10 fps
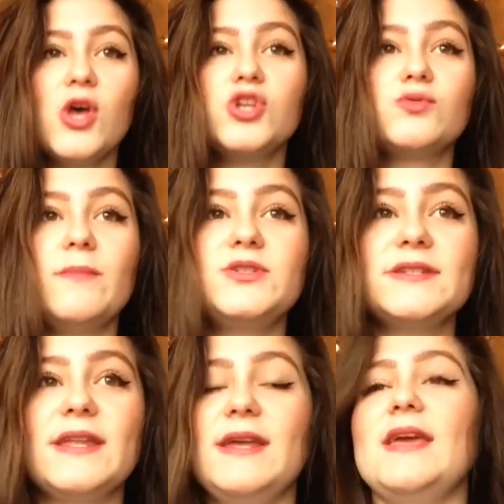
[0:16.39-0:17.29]
so I'm
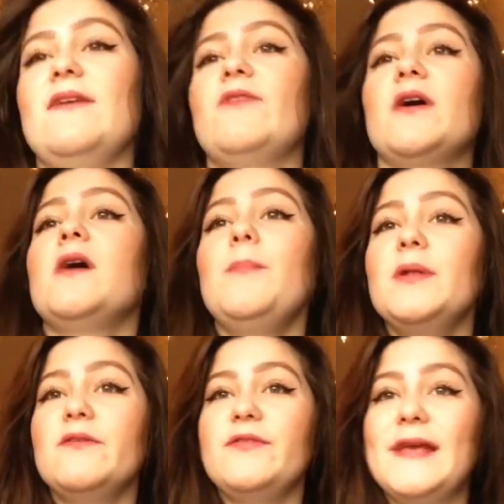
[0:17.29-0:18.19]
just going to give a
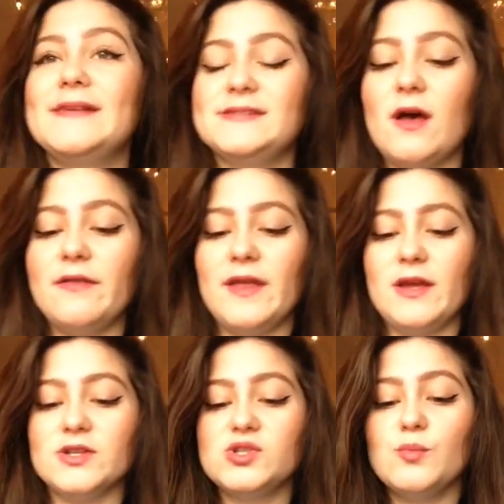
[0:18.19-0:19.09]
couple of things that I
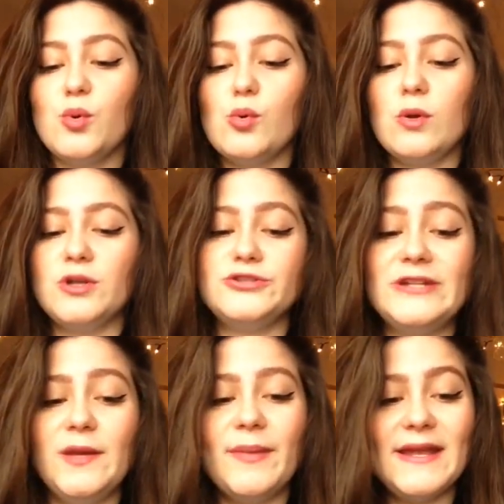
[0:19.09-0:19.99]
think are small and
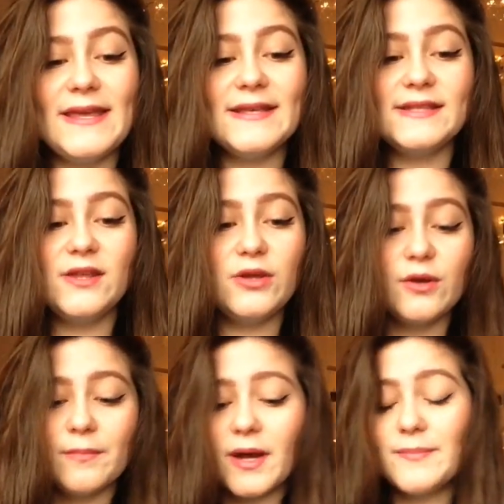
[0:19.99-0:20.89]
cheap and easy that you
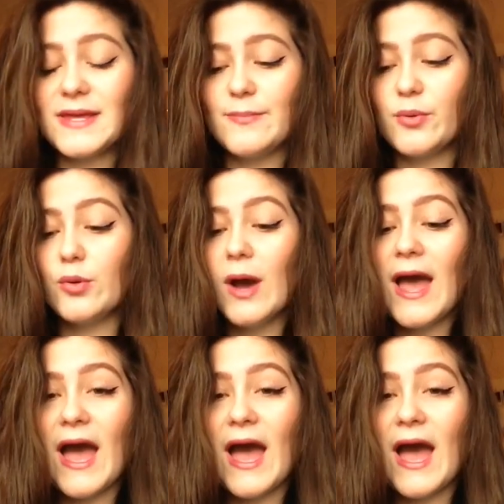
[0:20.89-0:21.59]
can buy people